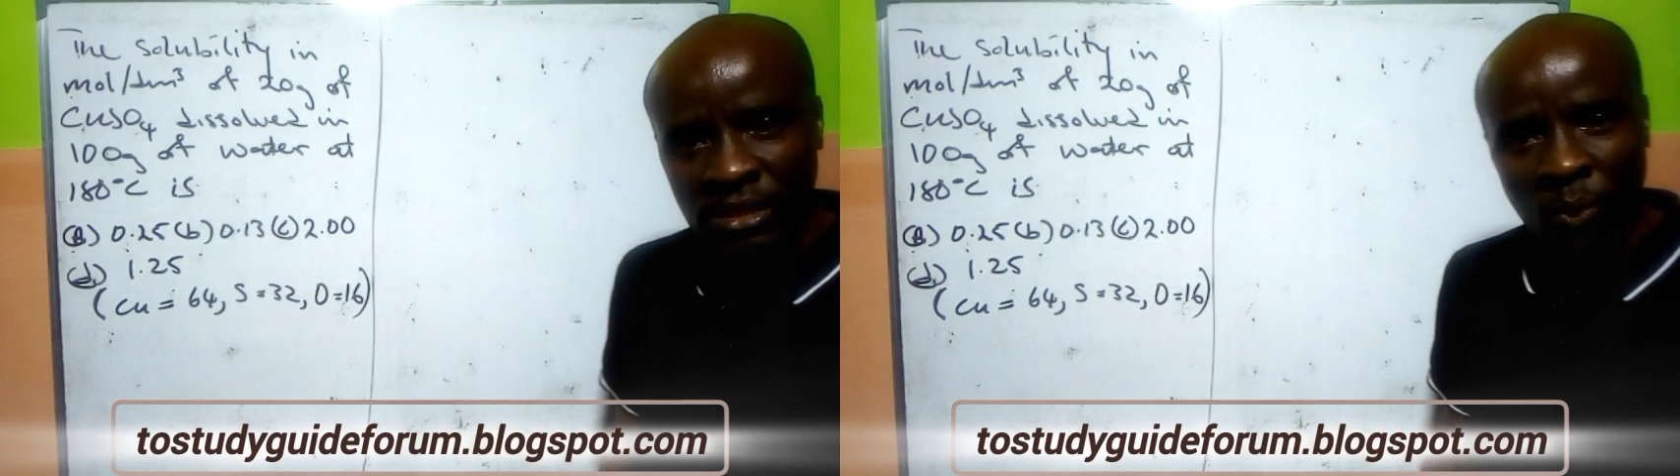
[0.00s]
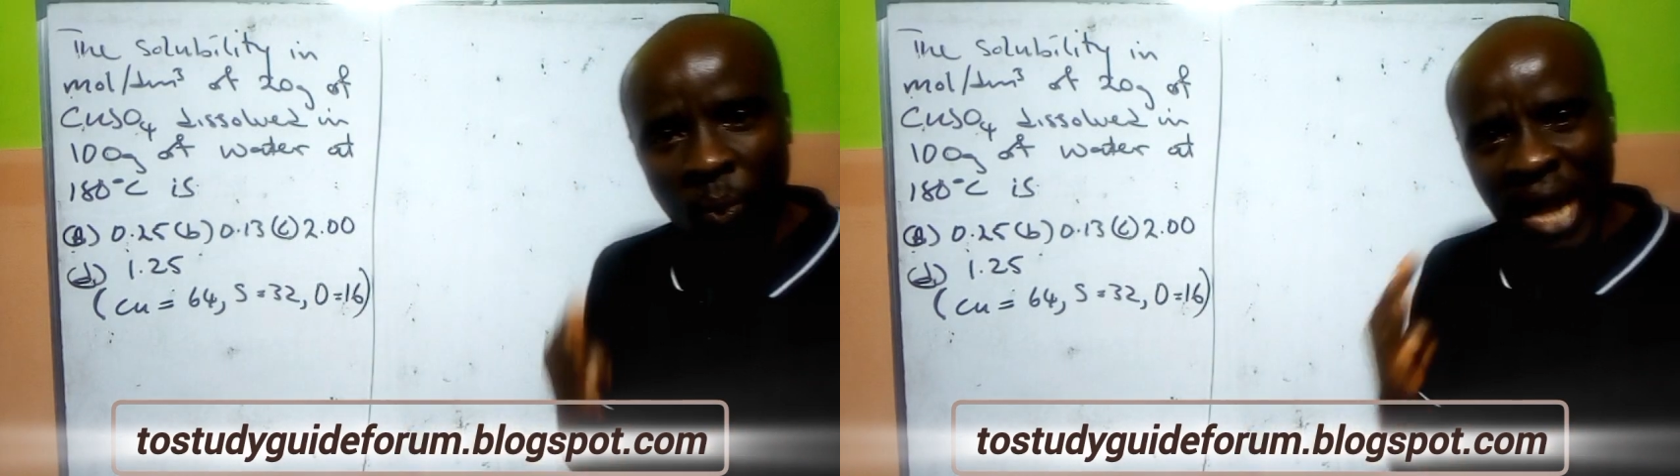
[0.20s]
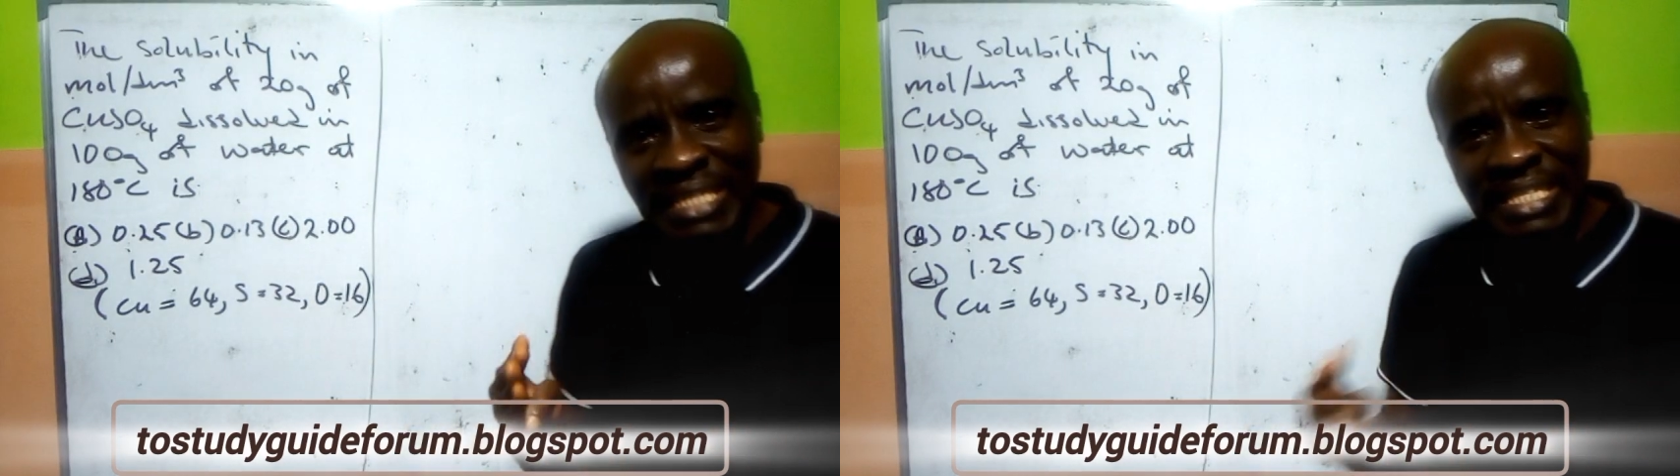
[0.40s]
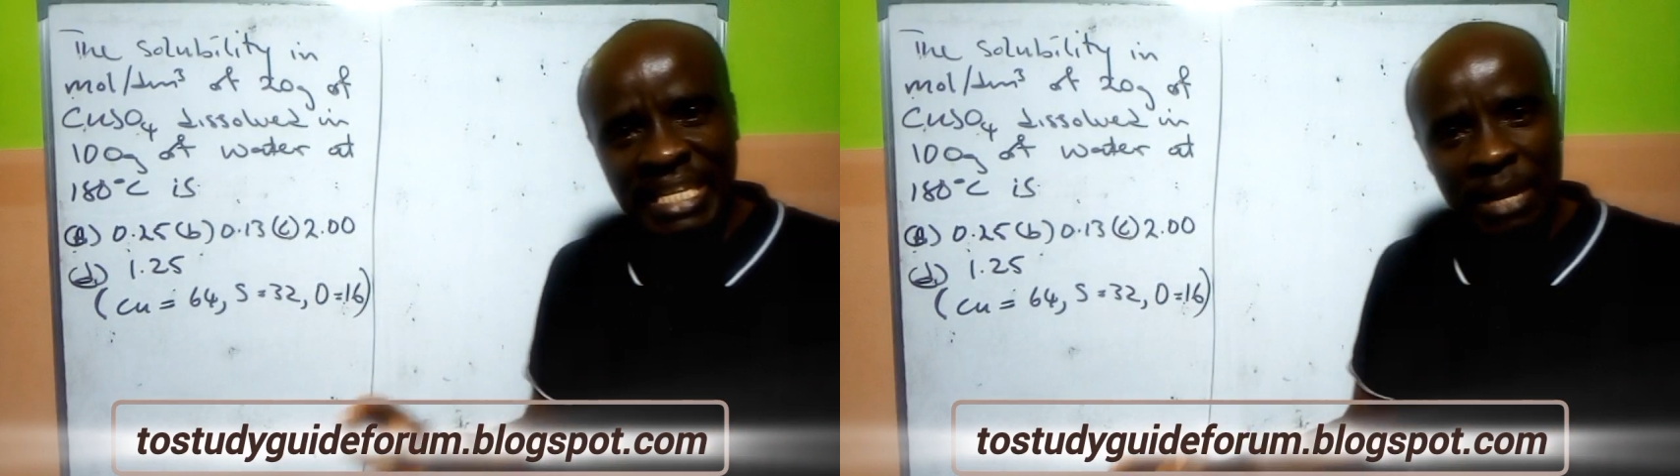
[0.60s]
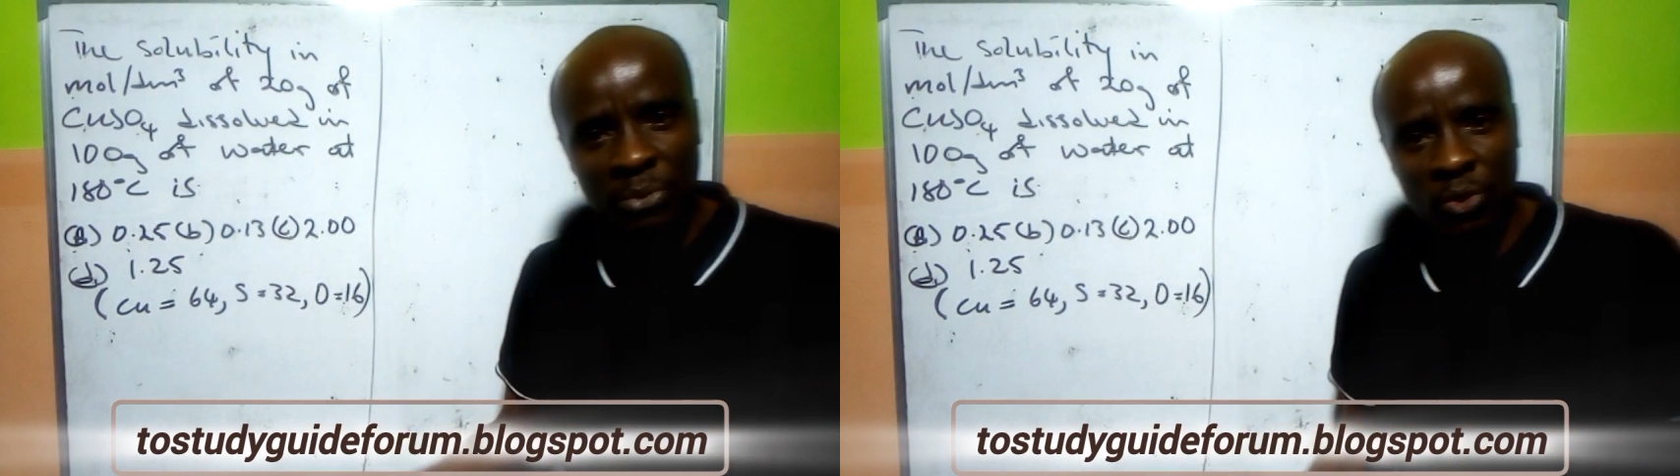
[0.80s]
1
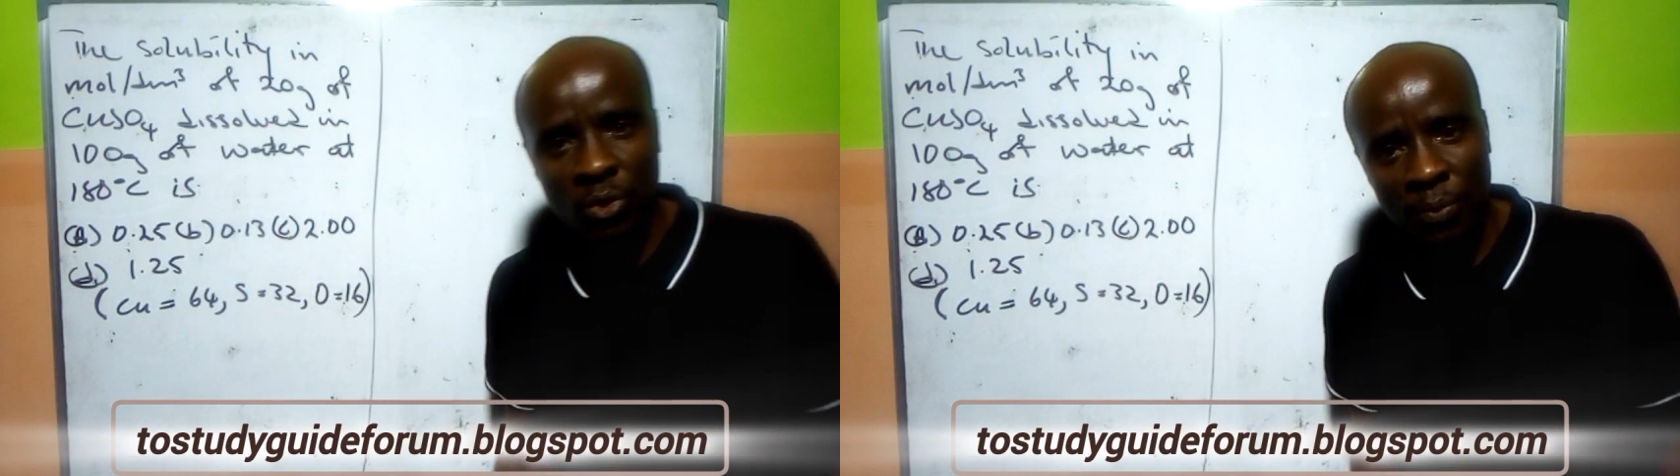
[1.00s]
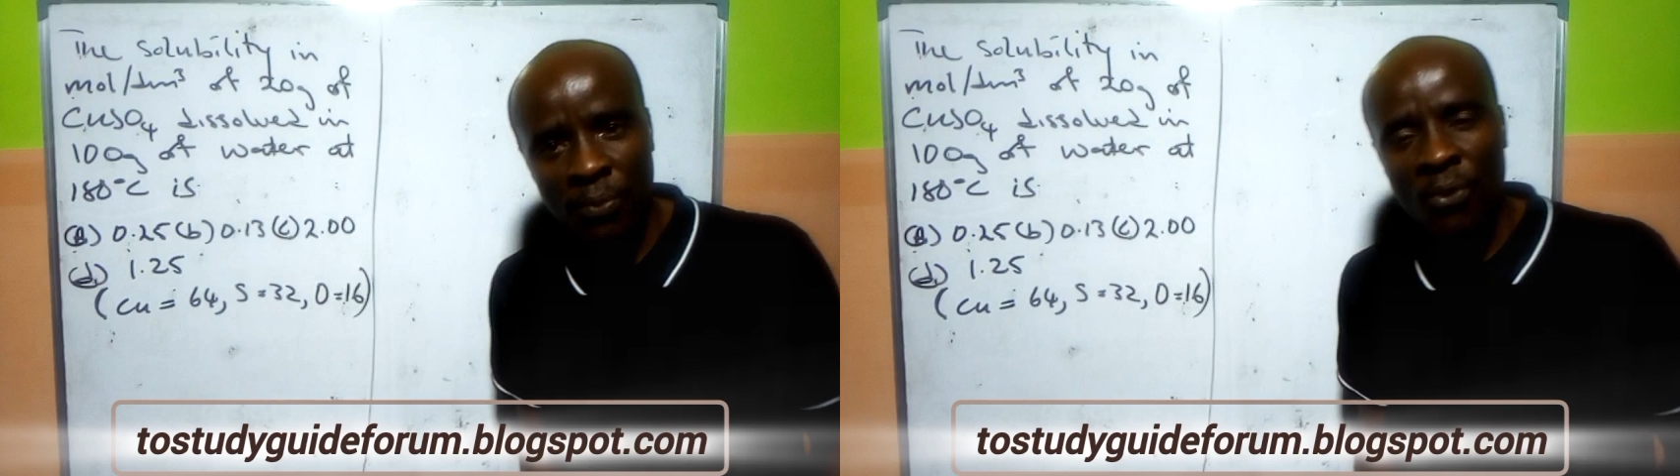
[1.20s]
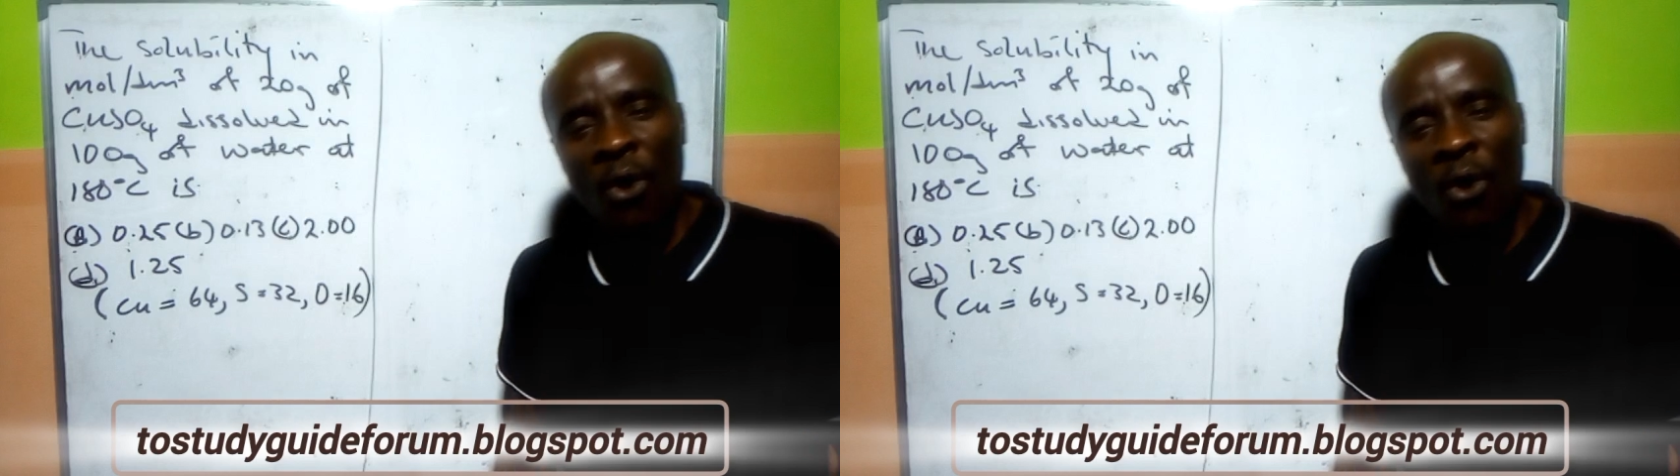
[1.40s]
dm cube